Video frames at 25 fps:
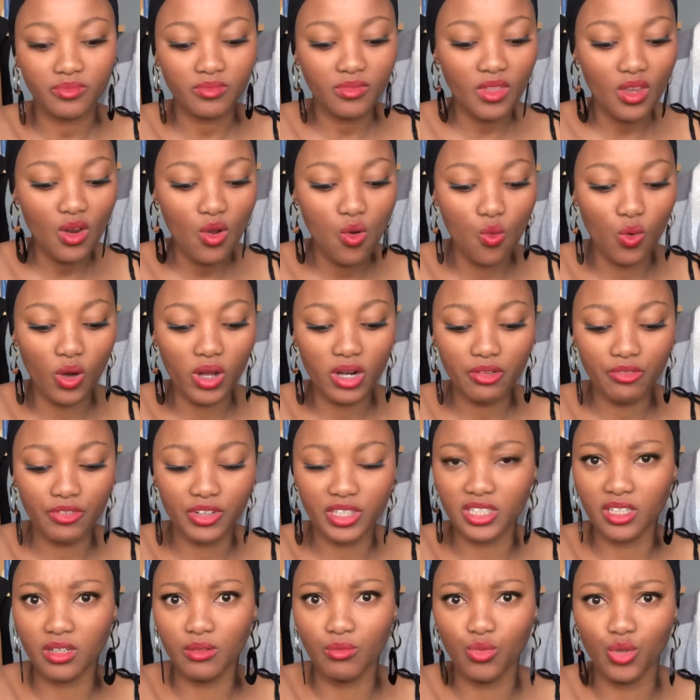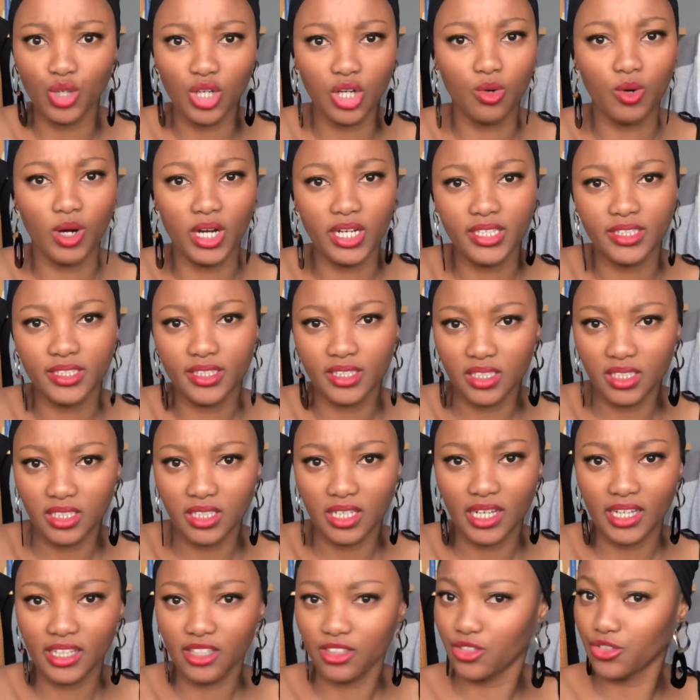What if it's in poor quality?
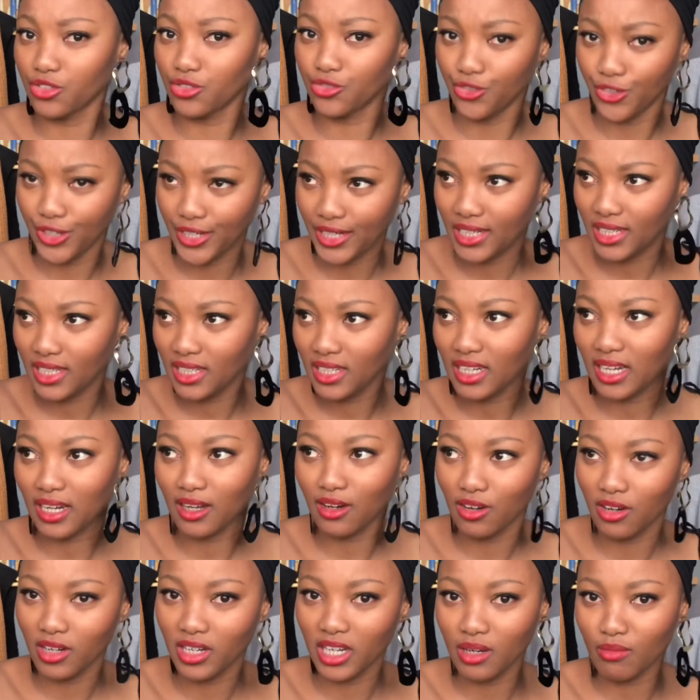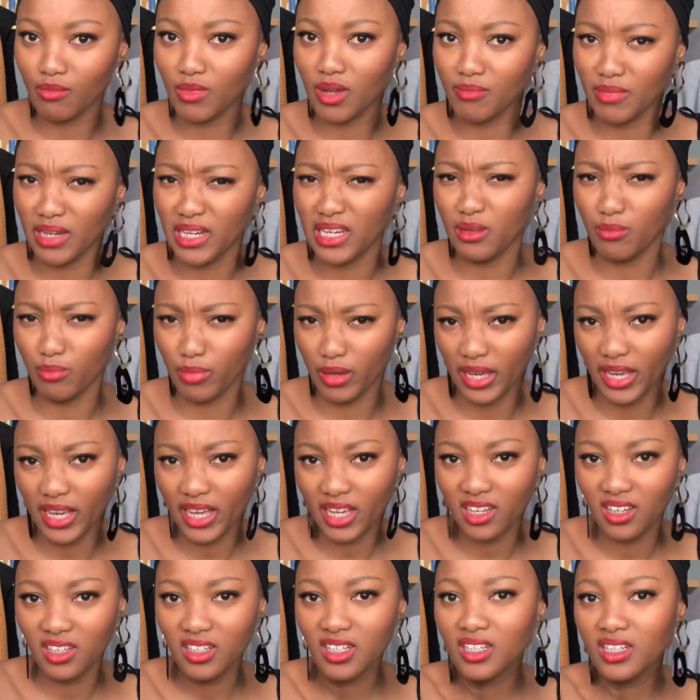Like, really? I can't get my money
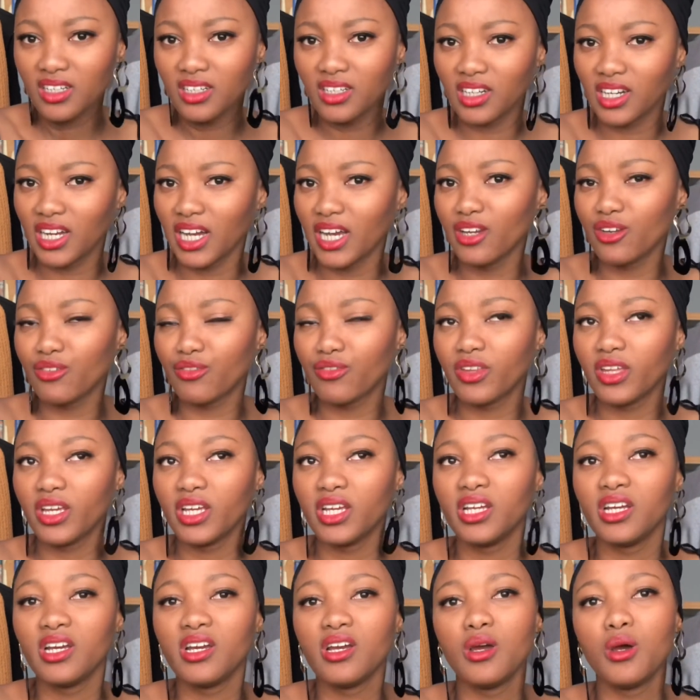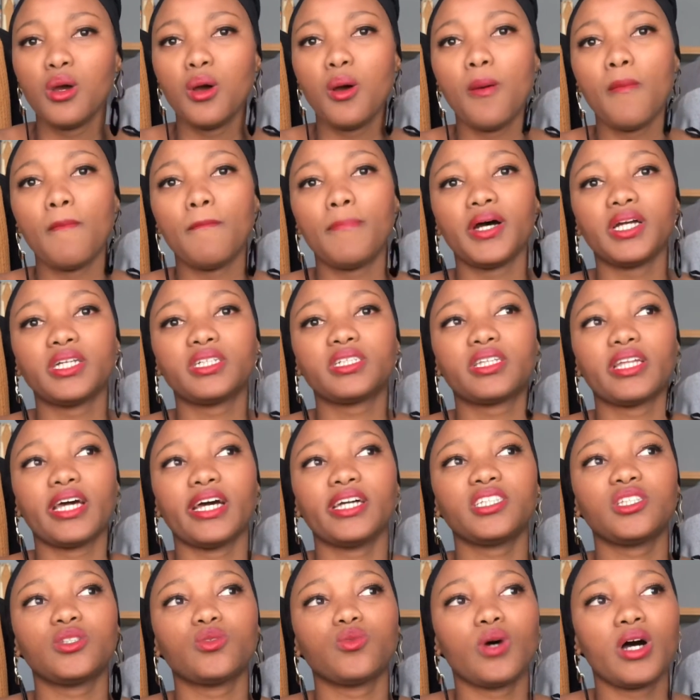back kind of thing. But
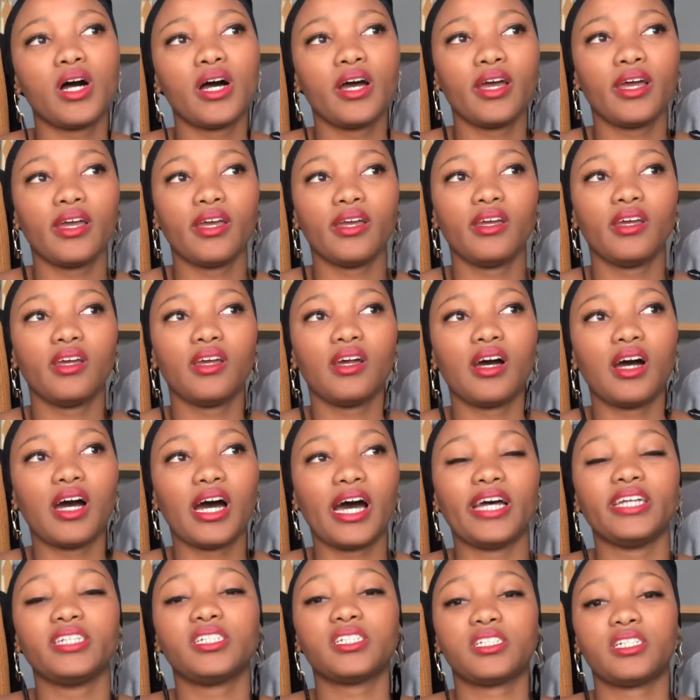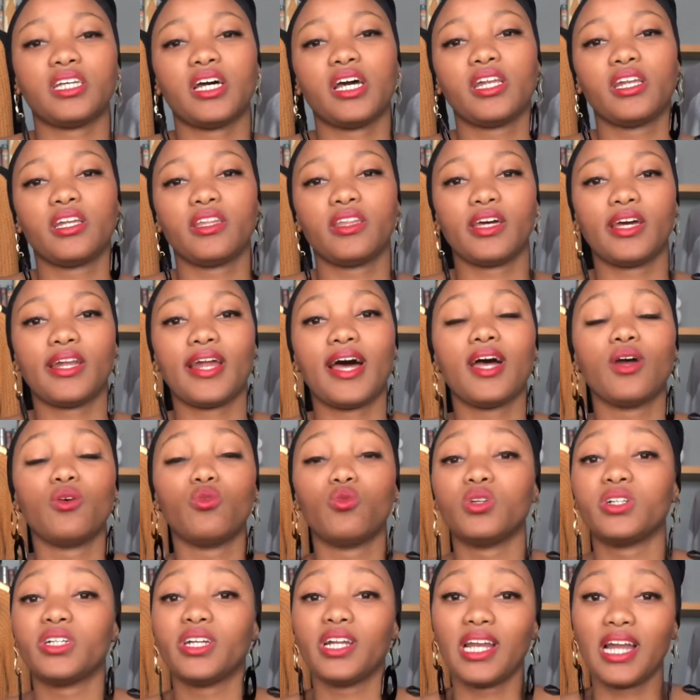that's why I decided that I
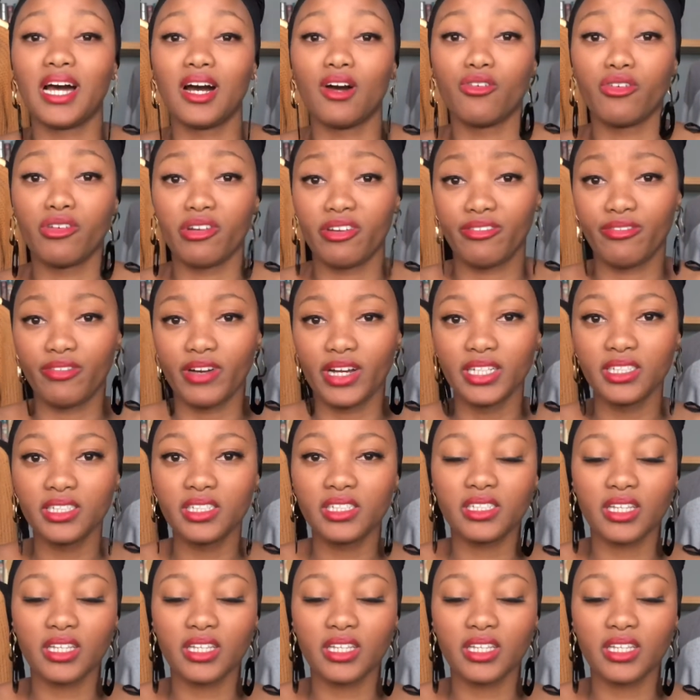would allow refunds.